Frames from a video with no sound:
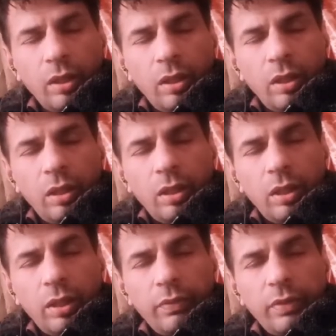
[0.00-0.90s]
I
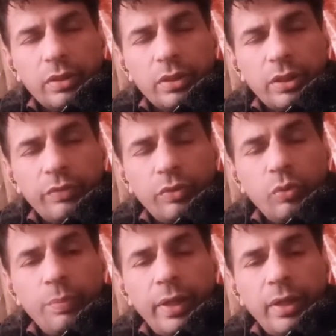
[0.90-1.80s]
have received 2
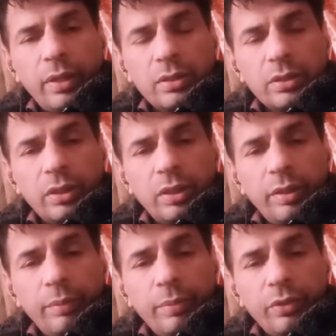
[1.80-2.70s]
medals in
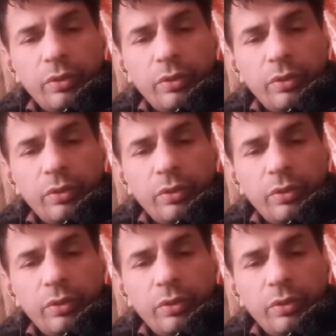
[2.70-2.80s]
neighborhood,